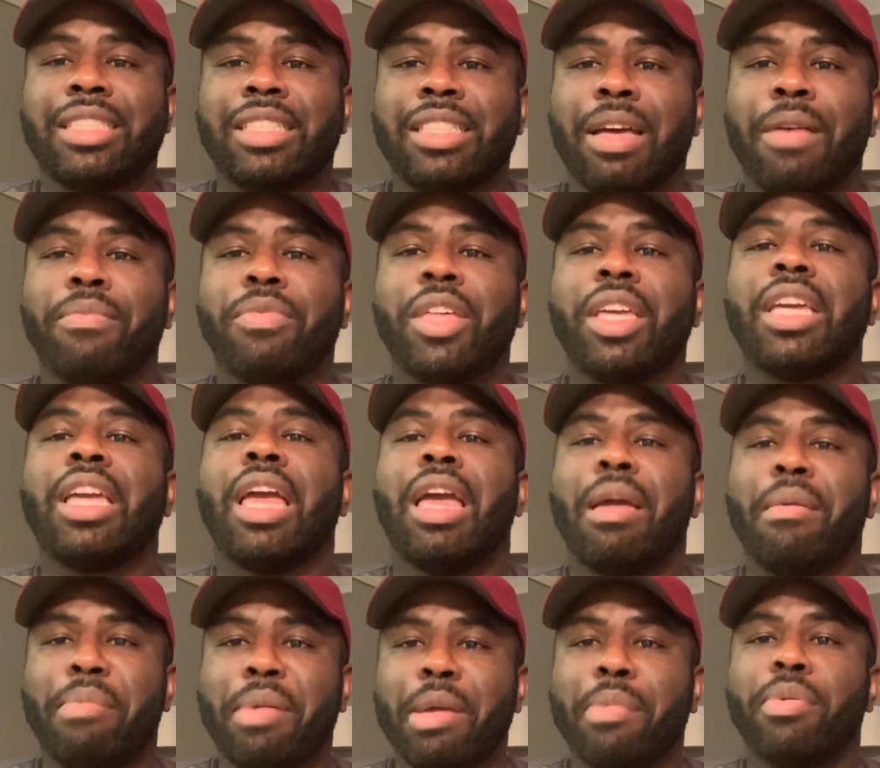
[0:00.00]
something,
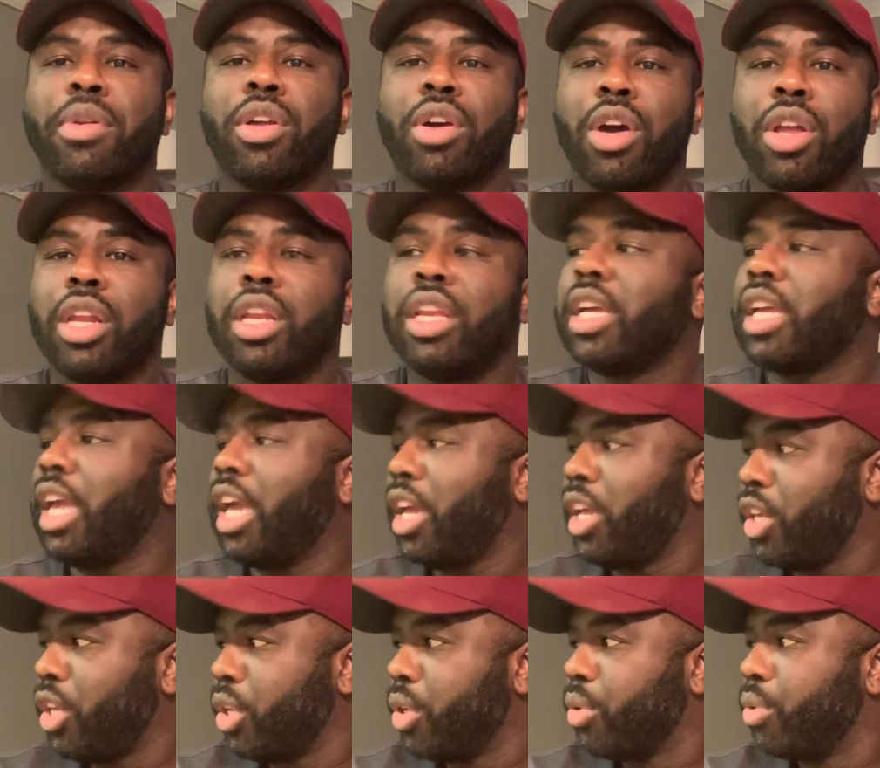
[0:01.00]
people are going to look
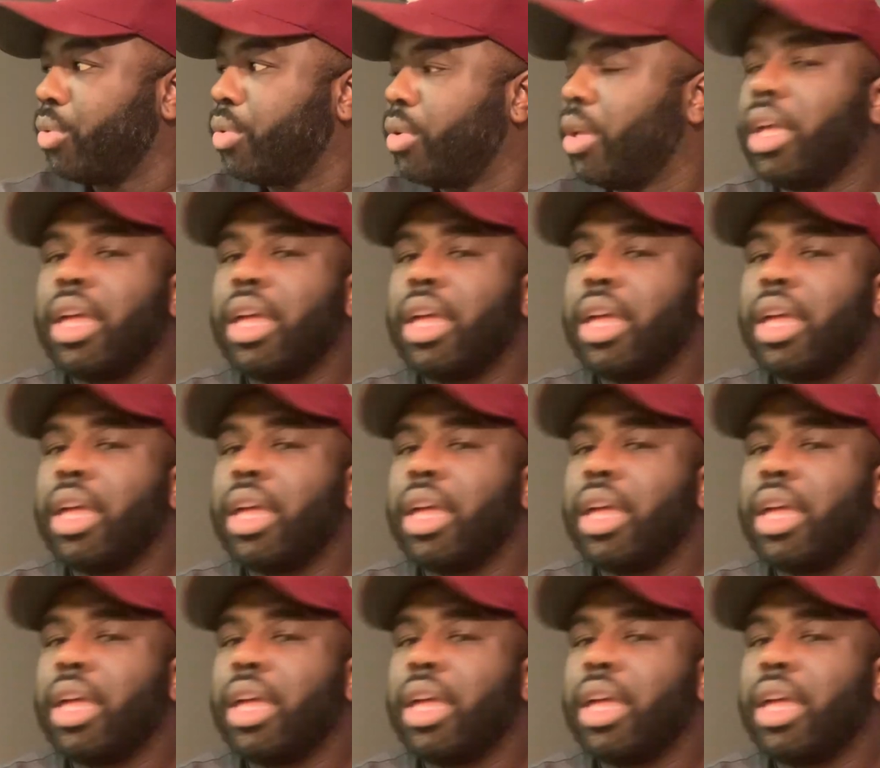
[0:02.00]
at you.